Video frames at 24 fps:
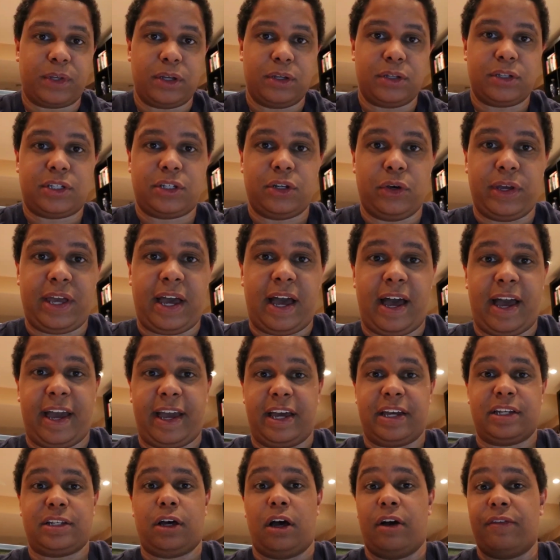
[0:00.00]
So yeah, I
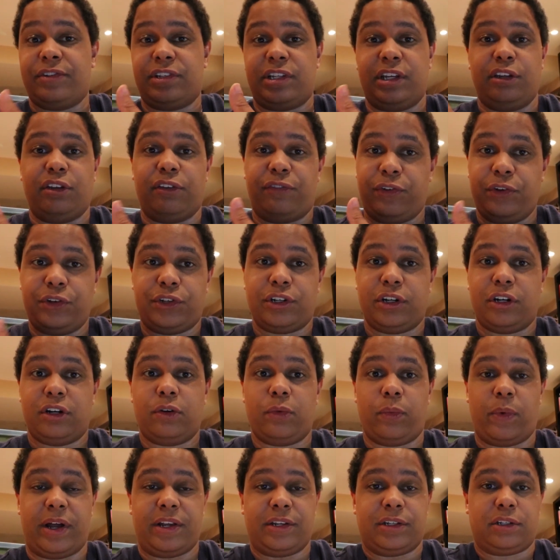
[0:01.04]
guess obviously in the future,
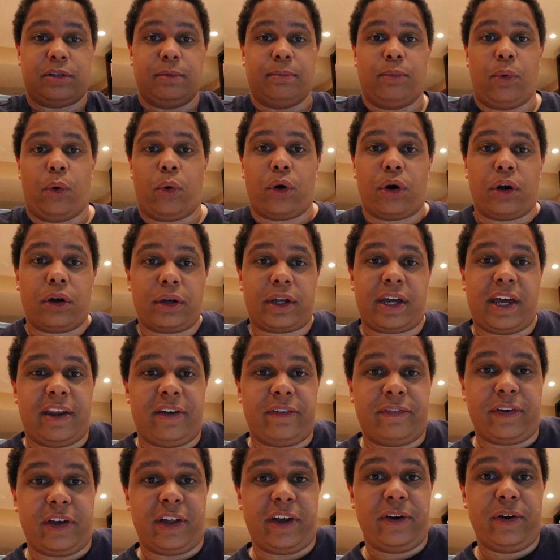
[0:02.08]
when some more kind
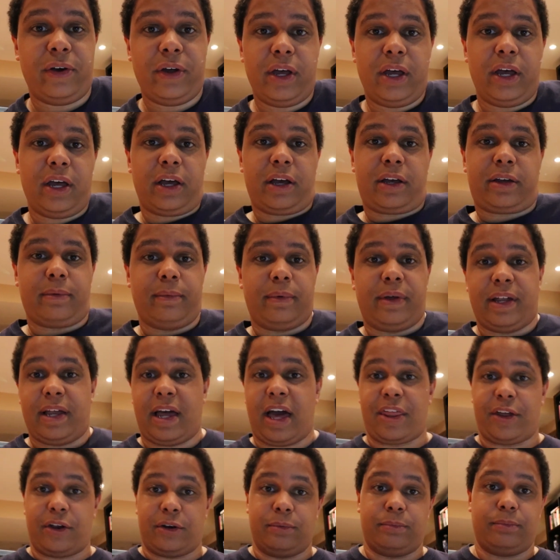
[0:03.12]
of
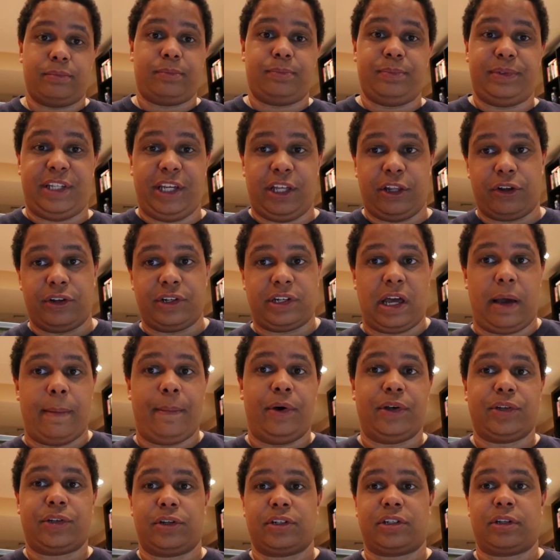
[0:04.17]
either dealer
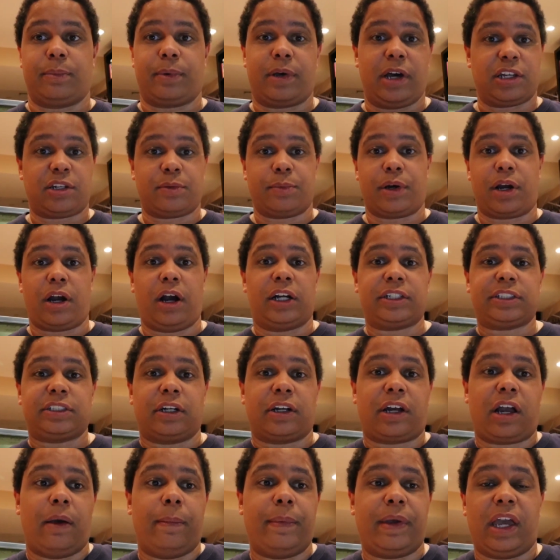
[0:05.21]
demos or some customer cars
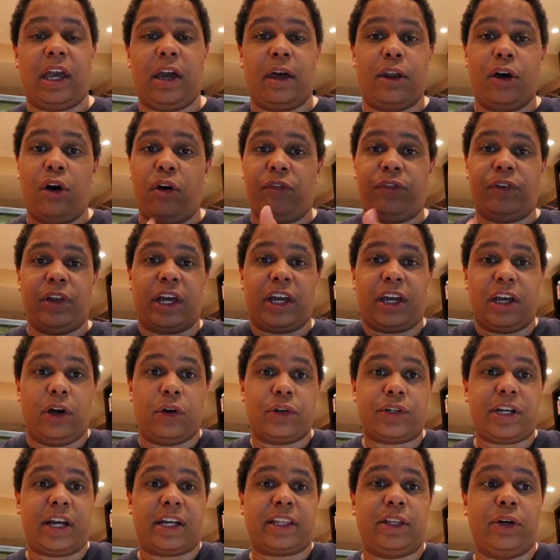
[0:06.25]
start coming in, hopefully I can go
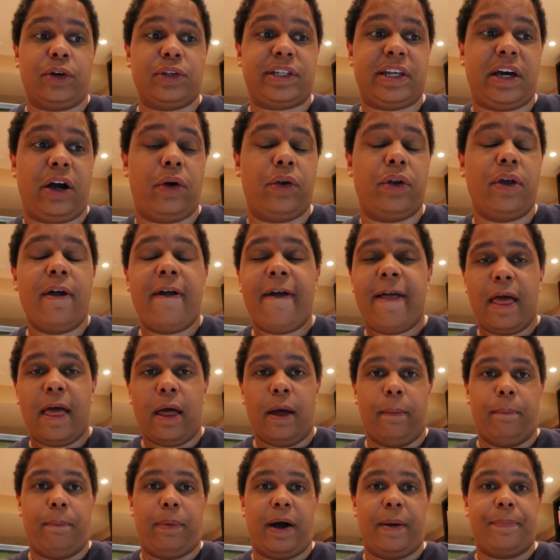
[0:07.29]
check those out.
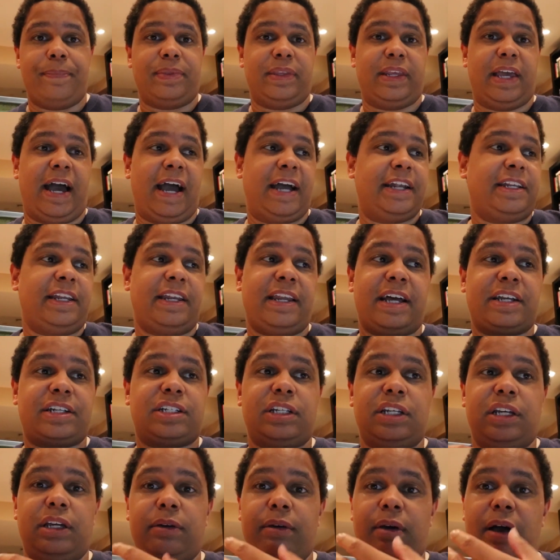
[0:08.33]
But yeah, I didn't
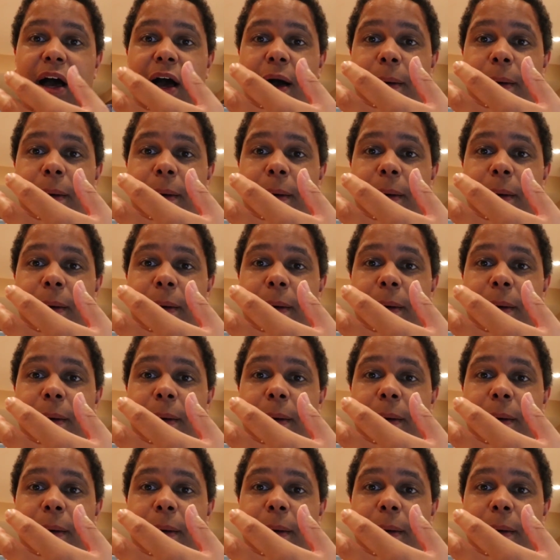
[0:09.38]
actually